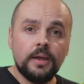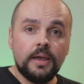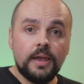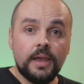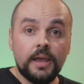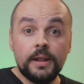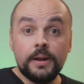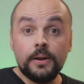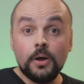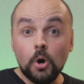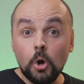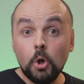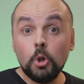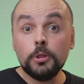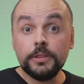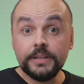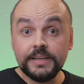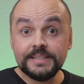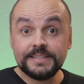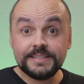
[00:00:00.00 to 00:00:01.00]
and all
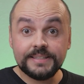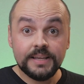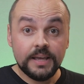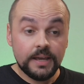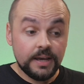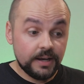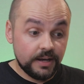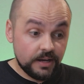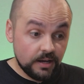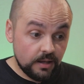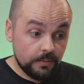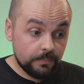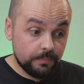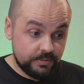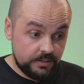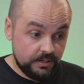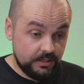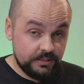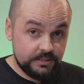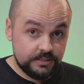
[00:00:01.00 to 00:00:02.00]
these
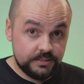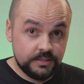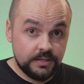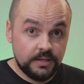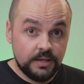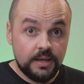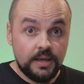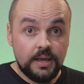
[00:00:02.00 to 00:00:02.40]
companies.